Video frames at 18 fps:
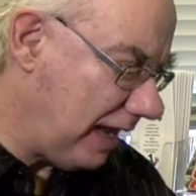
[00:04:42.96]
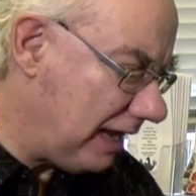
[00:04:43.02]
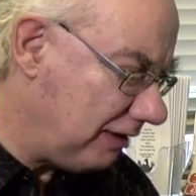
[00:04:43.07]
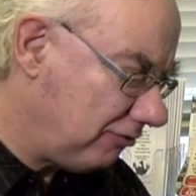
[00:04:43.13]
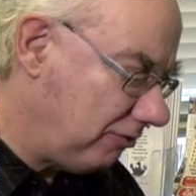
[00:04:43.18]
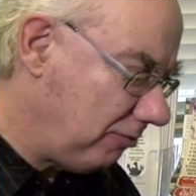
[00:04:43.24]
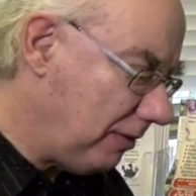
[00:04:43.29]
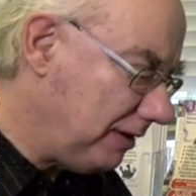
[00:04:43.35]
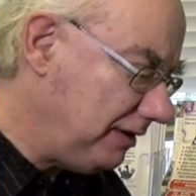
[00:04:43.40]

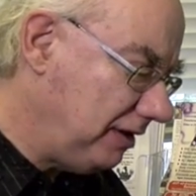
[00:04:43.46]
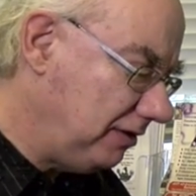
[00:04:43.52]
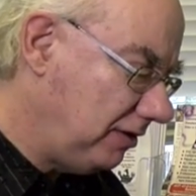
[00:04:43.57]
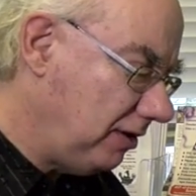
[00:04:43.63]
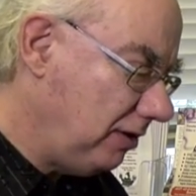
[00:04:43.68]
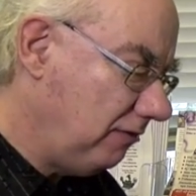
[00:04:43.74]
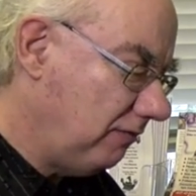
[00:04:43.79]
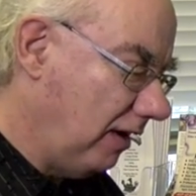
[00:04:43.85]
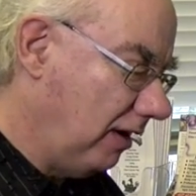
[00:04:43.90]
actually, when you
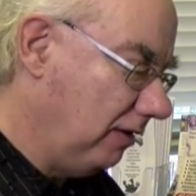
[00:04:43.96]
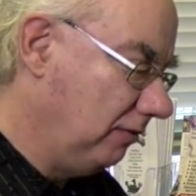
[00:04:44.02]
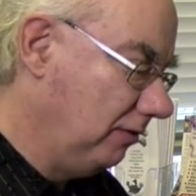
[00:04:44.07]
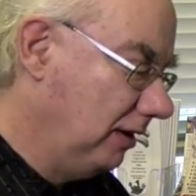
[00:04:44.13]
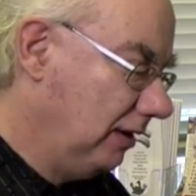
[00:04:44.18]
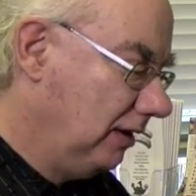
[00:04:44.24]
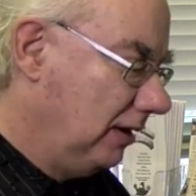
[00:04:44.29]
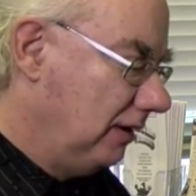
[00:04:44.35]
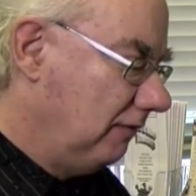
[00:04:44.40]
do though,
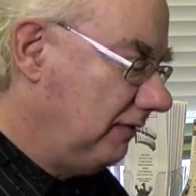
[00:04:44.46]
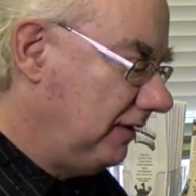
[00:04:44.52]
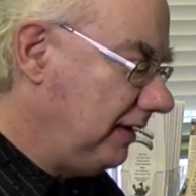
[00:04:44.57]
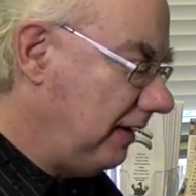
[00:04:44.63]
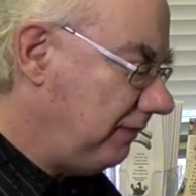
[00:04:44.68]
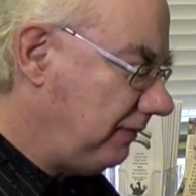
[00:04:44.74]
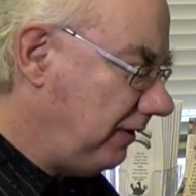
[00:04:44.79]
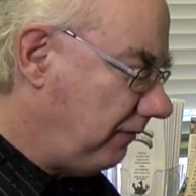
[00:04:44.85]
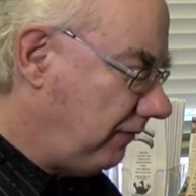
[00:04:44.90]
the
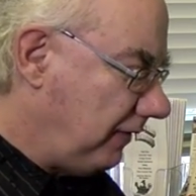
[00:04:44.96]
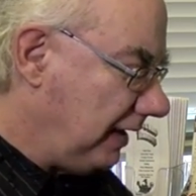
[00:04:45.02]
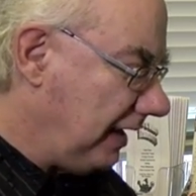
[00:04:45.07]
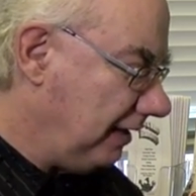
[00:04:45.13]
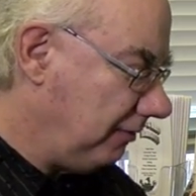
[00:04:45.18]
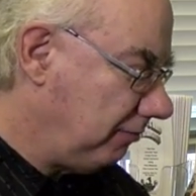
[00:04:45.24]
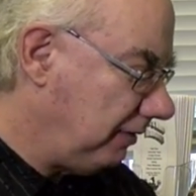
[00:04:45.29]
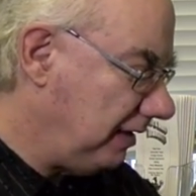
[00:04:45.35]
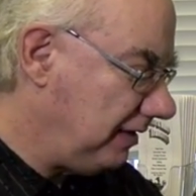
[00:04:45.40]
nifty thing
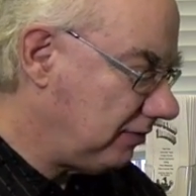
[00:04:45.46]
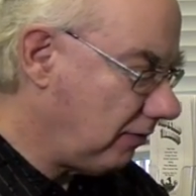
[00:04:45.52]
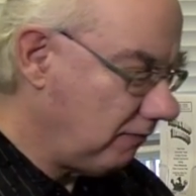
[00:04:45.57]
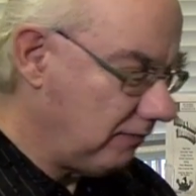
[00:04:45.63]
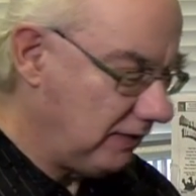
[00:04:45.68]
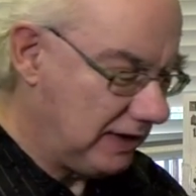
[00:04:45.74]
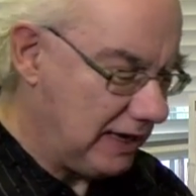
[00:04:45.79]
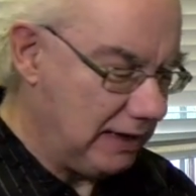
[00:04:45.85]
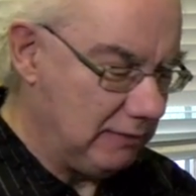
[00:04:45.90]
is, when it's on
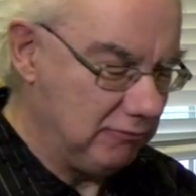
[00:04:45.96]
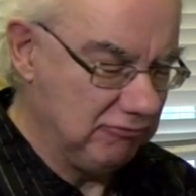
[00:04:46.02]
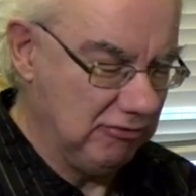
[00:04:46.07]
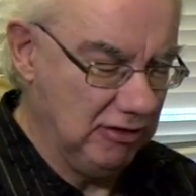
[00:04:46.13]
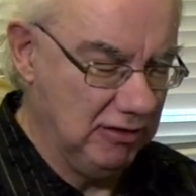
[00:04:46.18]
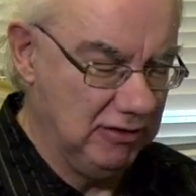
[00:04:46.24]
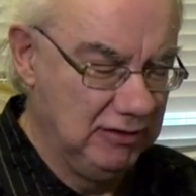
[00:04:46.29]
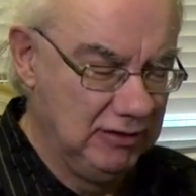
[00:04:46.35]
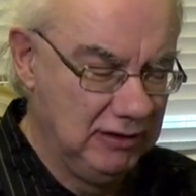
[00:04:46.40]
the
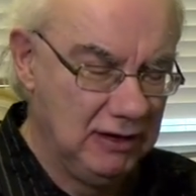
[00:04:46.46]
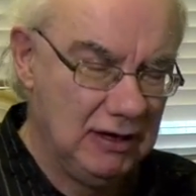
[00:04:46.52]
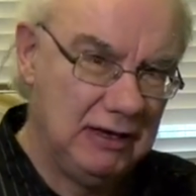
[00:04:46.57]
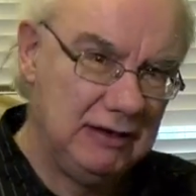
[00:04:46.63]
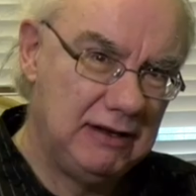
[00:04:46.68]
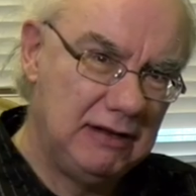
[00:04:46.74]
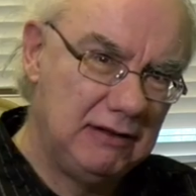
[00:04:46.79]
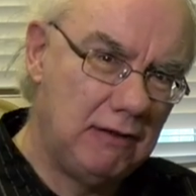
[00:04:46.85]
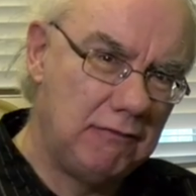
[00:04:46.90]
camera,
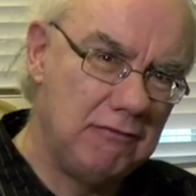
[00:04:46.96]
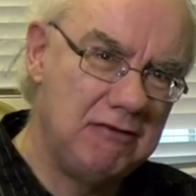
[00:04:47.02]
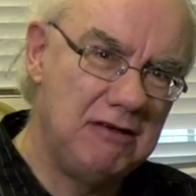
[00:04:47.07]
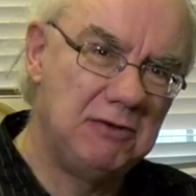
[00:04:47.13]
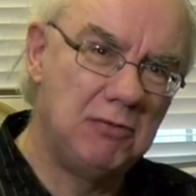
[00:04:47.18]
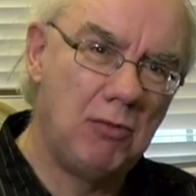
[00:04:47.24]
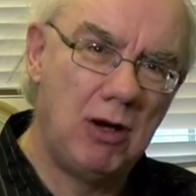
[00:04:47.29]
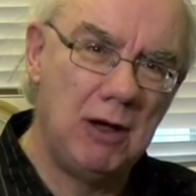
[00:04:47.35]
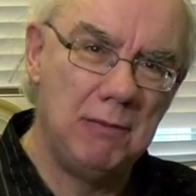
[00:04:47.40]
and another
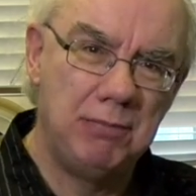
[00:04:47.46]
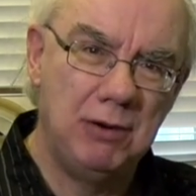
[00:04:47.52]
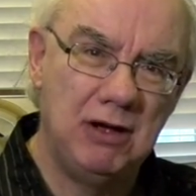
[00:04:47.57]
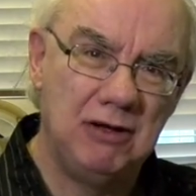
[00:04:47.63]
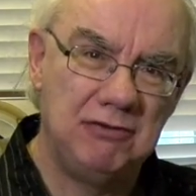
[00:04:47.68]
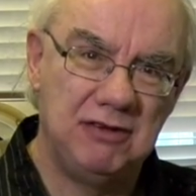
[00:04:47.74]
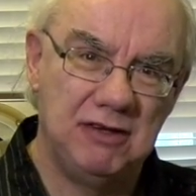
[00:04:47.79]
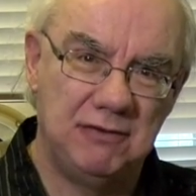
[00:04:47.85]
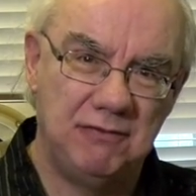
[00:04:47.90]
reason why I
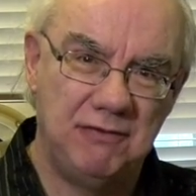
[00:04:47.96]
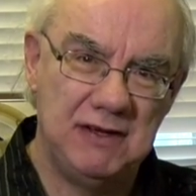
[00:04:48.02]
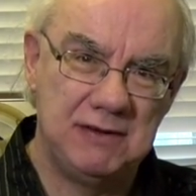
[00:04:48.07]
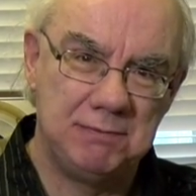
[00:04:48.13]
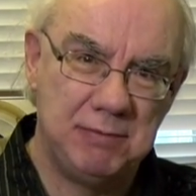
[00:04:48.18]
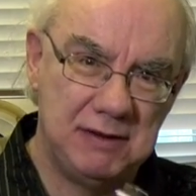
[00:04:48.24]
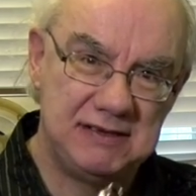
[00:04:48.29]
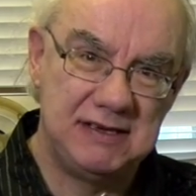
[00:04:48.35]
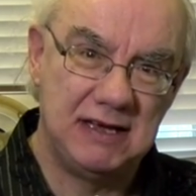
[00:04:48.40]
purchased this
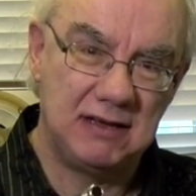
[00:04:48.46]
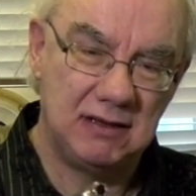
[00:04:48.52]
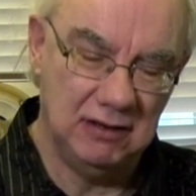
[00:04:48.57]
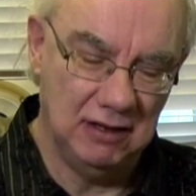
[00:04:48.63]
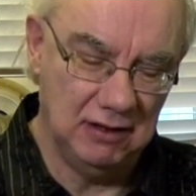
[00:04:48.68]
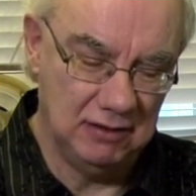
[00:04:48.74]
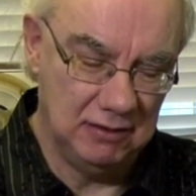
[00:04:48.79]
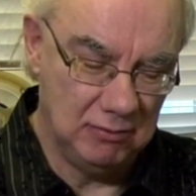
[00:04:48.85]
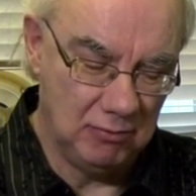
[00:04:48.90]

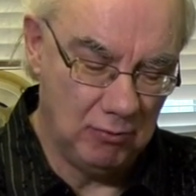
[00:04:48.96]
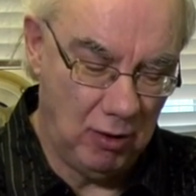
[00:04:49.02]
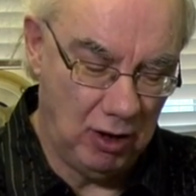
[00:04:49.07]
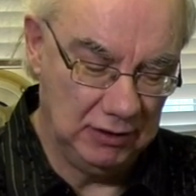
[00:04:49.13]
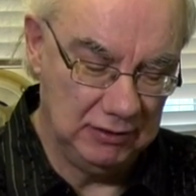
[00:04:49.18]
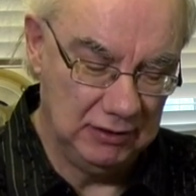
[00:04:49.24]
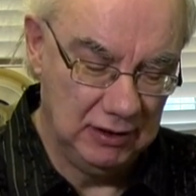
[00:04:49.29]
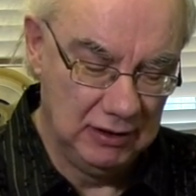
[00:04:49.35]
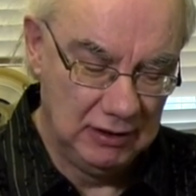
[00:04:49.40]
particular
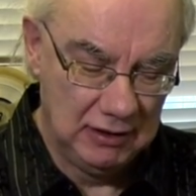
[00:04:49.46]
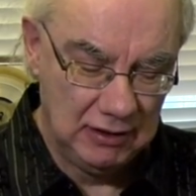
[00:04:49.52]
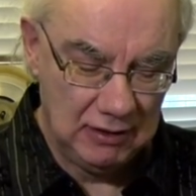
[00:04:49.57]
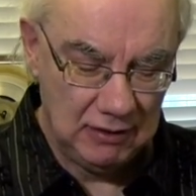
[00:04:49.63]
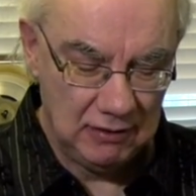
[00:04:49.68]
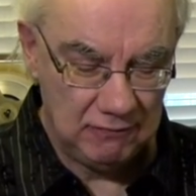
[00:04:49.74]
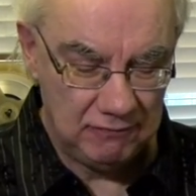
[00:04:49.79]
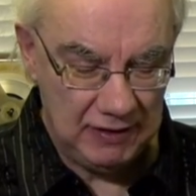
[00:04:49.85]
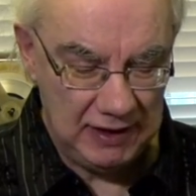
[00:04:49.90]
one,
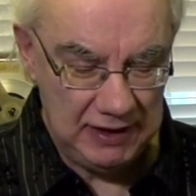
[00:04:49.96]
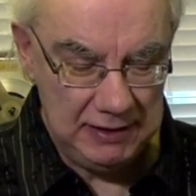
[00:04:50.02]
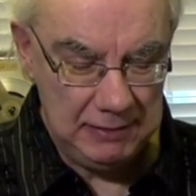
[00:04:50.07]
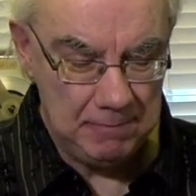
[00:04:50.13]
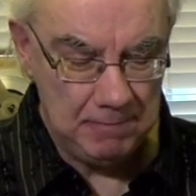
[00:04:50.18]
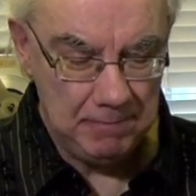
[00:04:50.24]
the